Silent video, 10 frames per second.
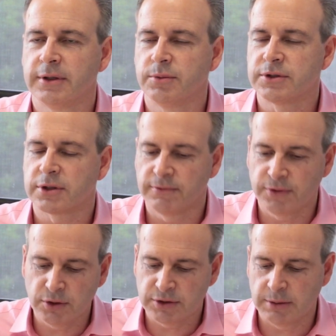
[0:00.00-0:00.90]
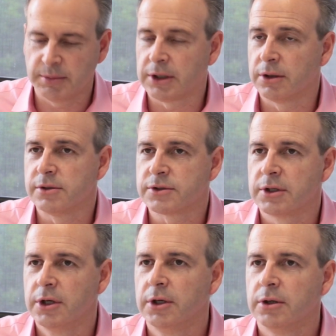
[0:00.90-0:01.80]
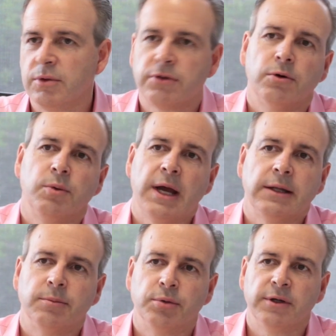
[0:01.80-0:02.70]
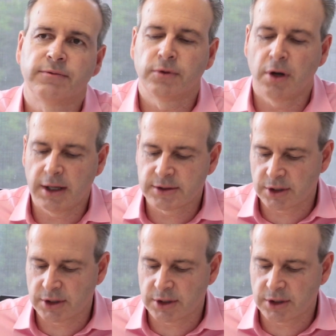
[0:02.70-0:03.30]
And it was confusing because we thought we had the brief right.